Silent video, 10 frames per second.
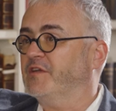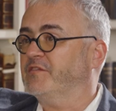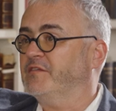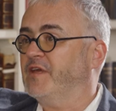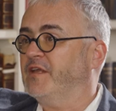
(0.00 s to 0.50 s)

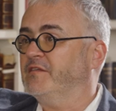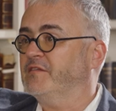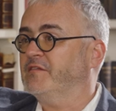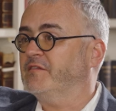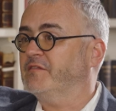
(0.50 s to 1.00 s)

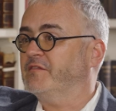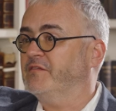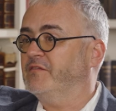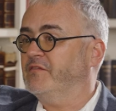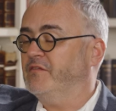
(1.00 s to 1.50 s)
extent
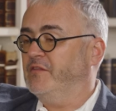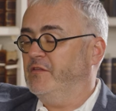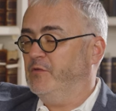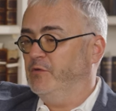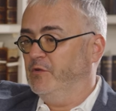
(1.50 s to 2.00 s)

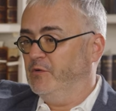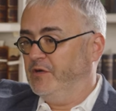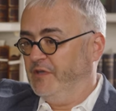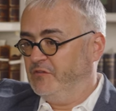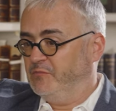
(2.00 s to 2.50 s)
do
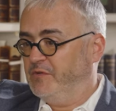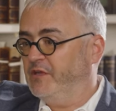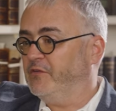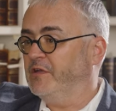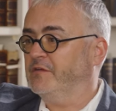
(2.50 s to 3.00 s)
your
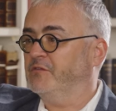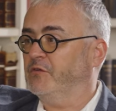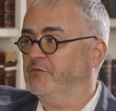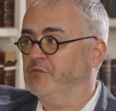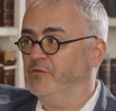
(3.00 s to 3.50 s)
experience
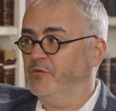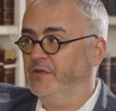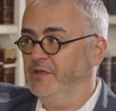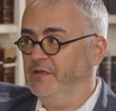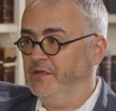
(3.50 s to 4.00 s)
of
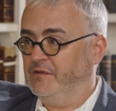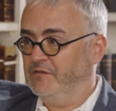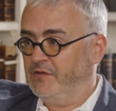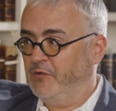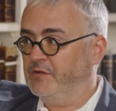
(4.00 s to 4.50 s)
doing
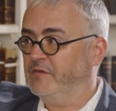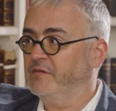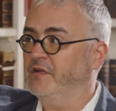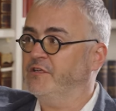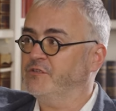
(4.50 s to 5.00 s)
sound
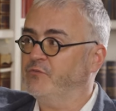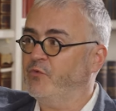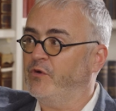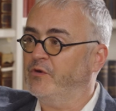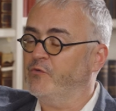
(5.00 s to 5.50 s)
installation
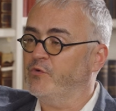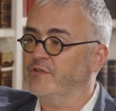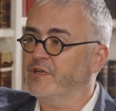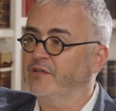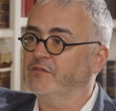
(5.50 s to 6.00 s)
work,
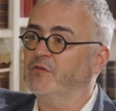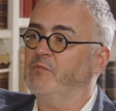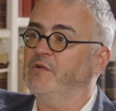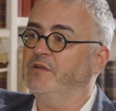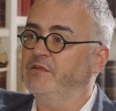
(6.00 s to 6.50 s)
which has a
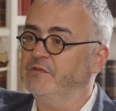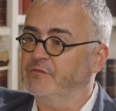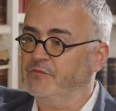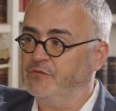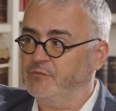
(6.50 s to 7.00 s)
completely
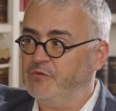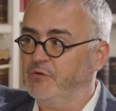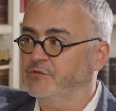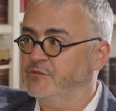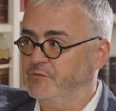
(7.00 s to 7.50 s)
different
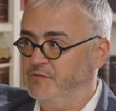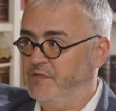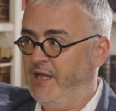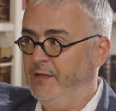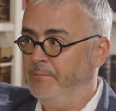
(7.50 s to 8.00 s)
approach to
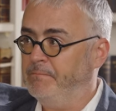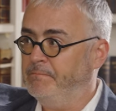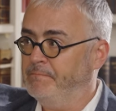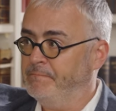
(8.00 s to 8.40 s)
time